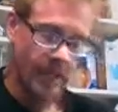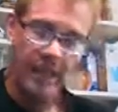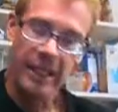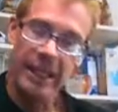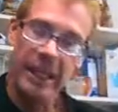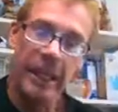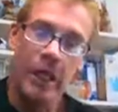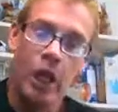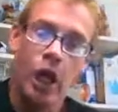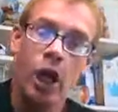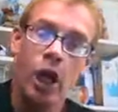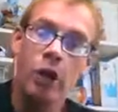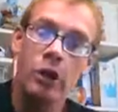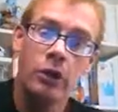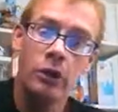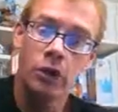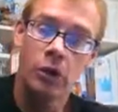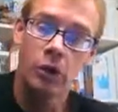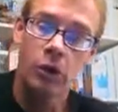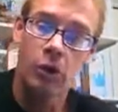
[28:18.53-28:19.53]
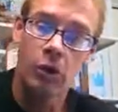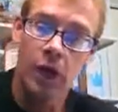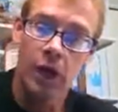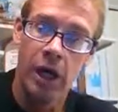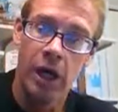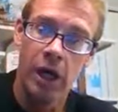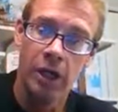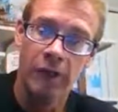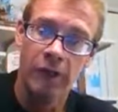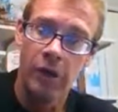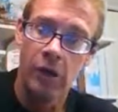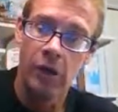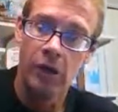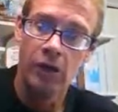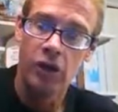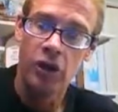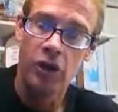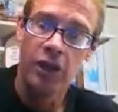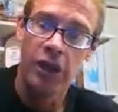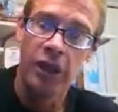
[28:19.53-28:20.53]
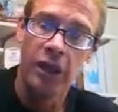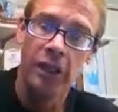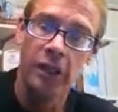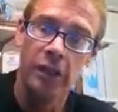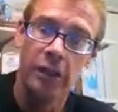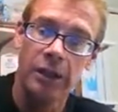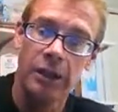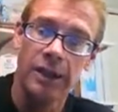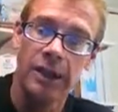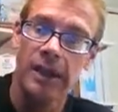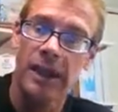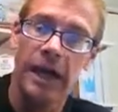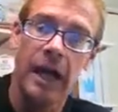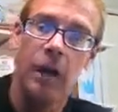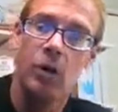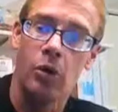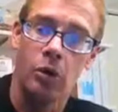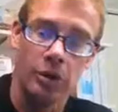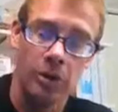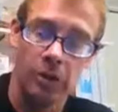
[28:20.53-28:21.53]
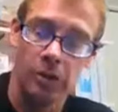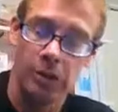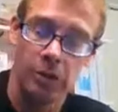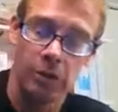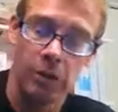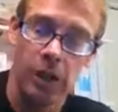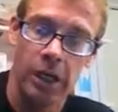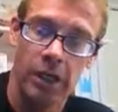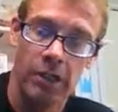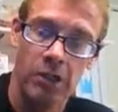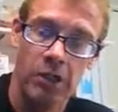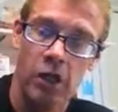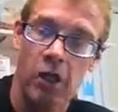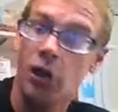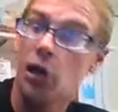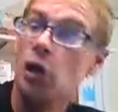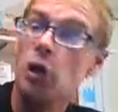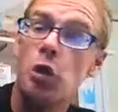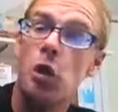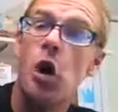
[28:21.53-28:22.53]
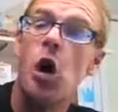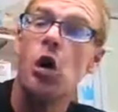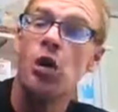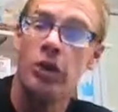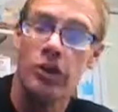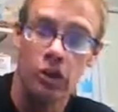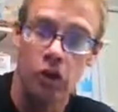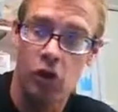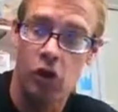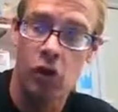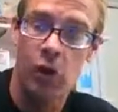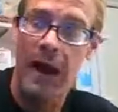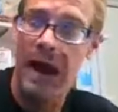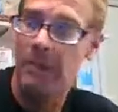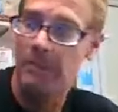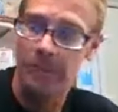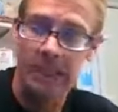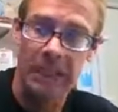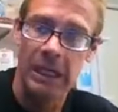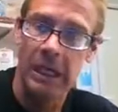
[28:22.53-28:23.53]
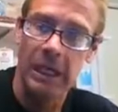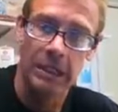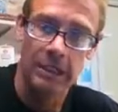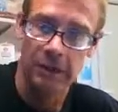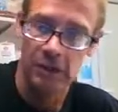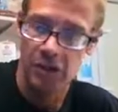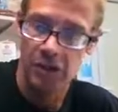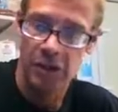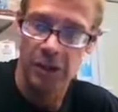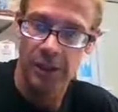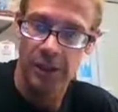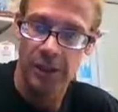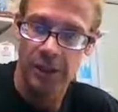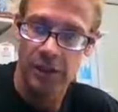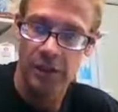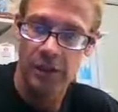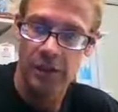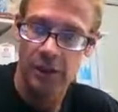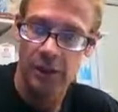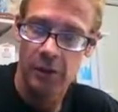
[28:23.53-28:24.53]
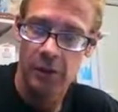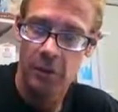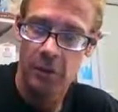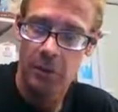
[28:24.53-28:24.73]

I can't underscore enough how chickenly cowardly you guys are to do all this crap behind the scenes.